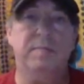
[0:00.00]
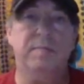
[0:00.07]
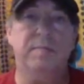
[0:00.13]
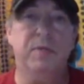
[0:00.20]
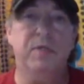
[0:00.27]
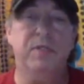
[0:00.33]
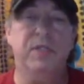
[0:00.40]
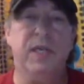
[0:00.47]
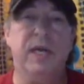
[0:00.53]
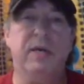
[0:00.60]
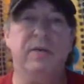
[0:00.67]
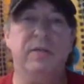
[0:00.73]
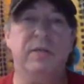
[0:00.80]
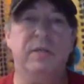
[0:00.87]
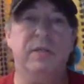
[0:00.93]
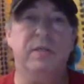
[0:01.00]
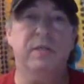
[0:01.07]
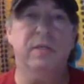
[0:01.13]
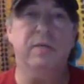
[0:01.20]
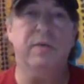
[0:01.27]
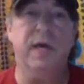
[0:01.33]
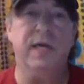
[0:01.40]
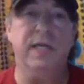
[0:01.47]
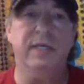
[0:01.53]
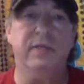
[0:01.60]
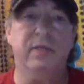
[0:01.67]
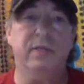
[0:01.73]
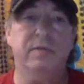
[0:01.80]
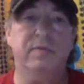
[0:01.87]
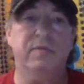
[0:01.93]
pushed out Iraqi
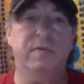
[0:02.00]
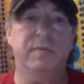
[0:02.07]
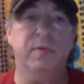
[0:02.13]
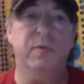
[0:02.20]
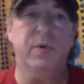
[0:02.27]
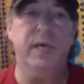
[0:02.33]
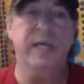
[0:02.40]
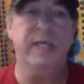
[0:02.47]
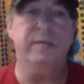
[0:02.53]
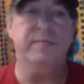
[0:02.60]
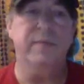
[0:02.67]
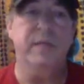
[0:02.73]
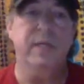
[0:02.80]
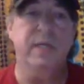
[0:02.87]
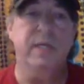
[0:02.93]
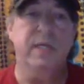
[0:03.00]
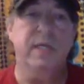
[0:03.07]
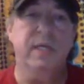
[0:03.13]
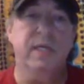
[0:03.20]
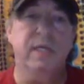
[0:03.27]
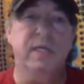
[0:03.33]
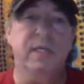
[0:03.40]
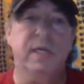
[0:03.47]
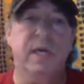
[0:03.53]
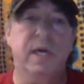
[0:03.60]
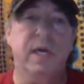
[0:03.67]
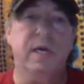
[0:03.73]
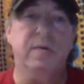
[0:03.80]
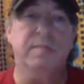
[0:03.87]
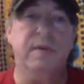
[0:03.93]
troops from Kuwait.
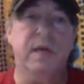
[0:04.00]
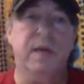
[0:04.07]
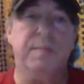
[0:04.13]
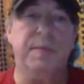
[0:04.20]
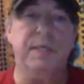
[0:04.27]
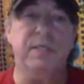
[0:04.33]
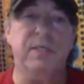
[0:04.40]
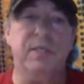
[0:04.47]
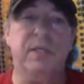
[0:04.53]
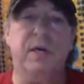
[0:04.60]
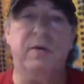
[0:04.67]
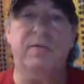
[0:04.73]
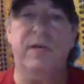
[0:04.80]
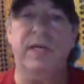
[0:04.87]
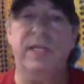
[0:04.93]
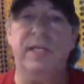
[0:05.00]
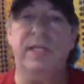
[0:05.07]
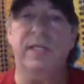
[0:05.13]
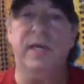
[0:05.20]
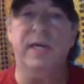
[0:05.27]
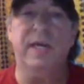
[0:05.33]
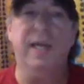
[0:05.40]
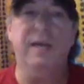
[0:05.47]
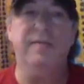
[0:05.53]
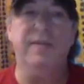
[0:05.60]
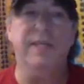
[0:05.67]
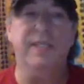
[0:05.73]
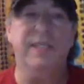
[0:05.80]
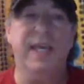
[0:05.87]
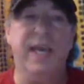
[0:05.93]
I mentioned already the
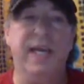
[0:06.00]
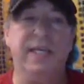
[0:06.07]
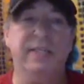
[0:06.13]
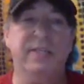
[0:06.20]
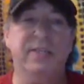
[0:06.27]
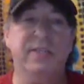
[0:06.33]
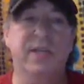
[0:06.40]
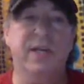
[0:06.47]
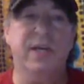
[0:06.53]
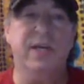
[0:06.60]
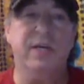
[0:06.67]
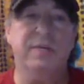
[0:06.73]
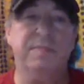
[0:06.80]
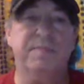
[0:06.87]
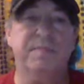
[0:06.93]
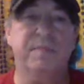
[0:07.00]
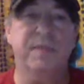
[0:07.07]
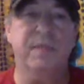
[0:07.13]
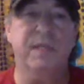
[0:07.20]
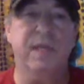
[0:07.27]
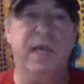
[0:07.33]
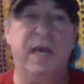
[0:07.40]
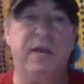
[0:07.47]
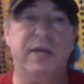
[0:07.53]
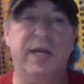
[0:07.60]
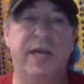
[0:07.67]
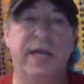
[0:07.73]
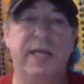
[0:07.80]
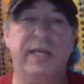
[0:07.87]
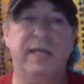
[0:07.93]
9/11 attacks, Al
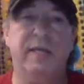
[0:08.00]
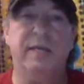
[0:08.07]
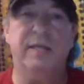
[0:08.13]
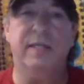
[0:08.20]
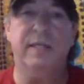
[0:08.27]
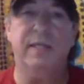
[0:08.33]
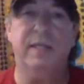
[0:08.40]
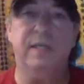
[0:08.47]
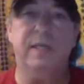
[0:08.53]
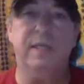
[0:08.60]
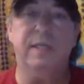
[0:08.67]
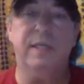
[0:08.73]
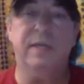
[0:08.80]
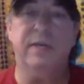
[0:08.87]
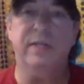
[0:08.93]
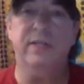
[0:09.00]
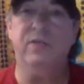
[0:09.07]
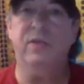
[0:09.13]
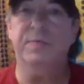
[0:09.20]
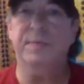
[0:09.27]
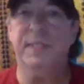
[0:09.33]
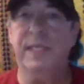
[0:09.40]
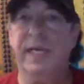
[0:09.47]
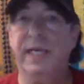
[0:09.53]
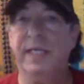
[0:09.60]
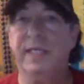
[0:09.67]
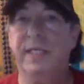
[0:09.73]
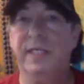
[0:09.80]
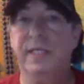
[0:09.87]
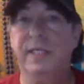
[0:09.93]
Qaeda, a terrorist group
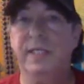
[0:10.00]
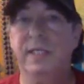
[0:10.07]
attacking the